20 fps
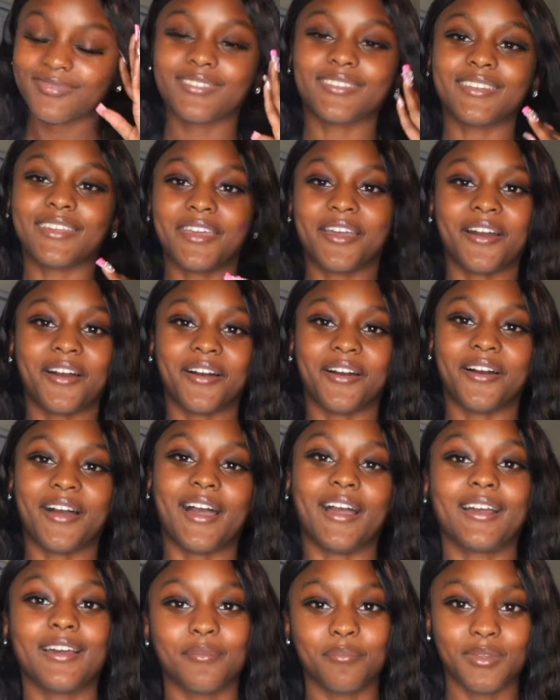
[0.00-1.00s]
Yeah, I
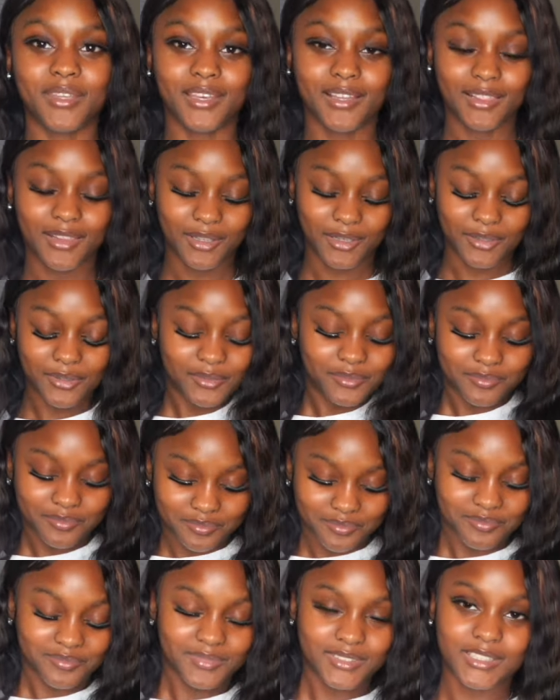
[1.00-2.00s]
could be a little
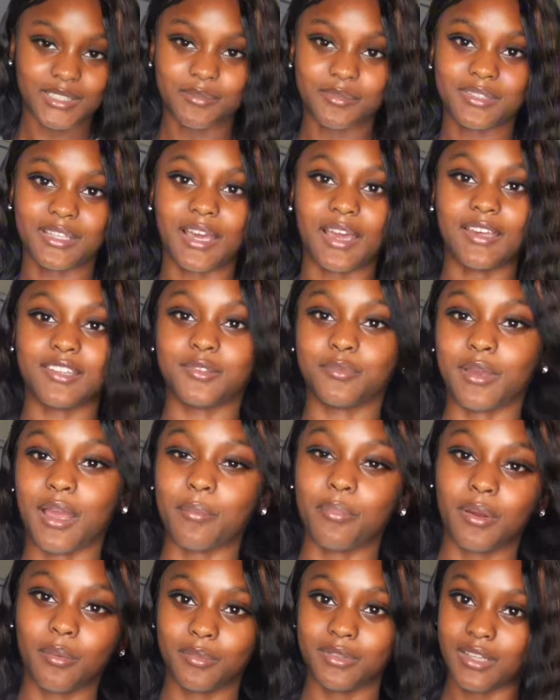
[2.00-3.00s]
sometimes, but I
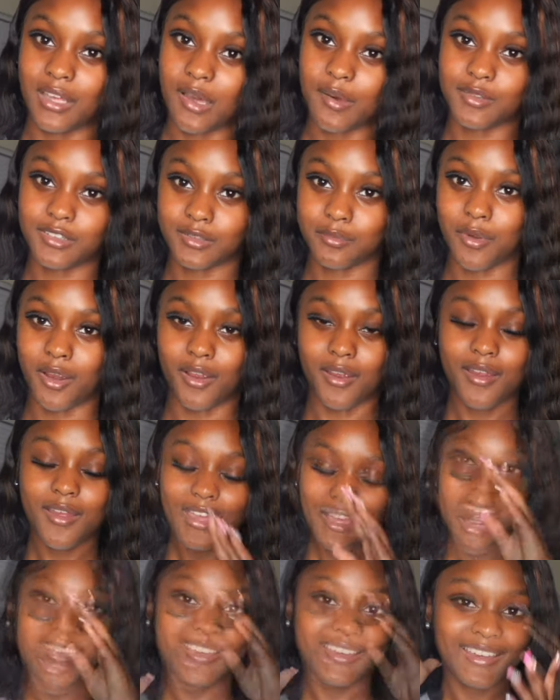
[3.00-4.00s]
promise y'all I'm smart.
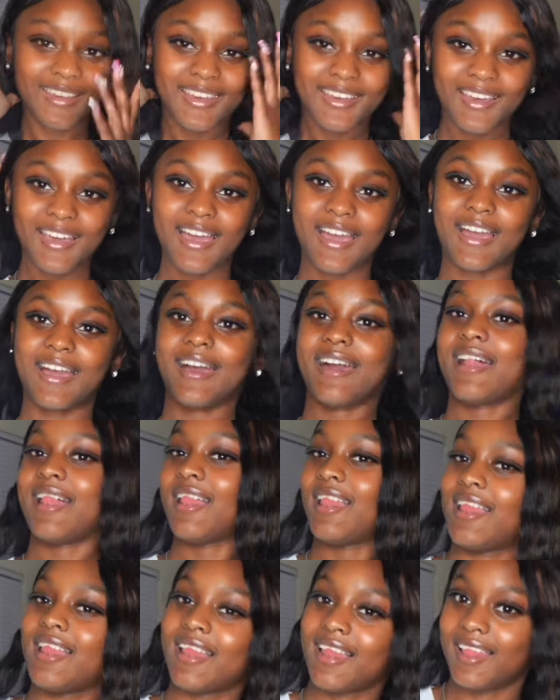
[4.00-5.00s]
But
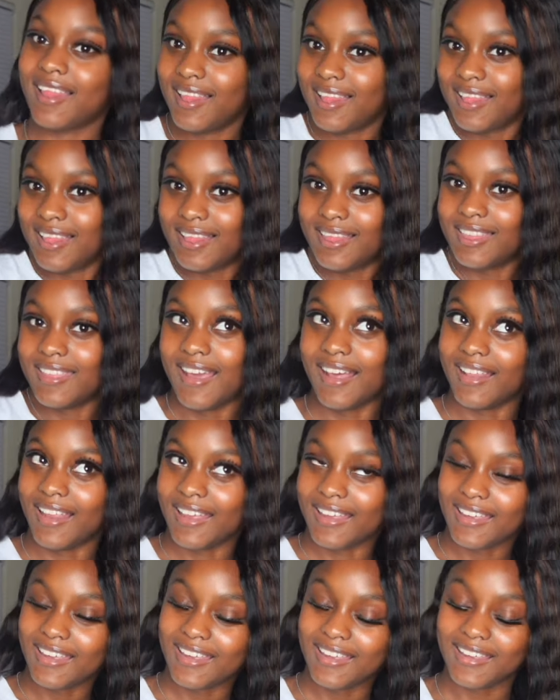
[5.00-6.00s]
y'all
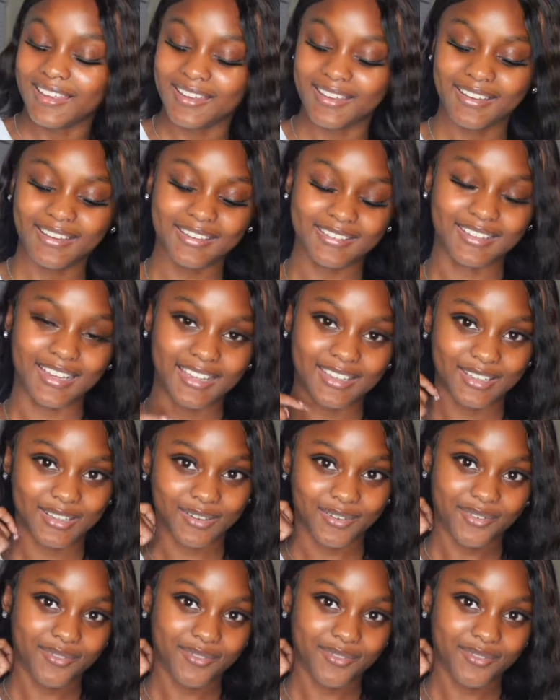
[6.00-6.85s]
like it, because I do.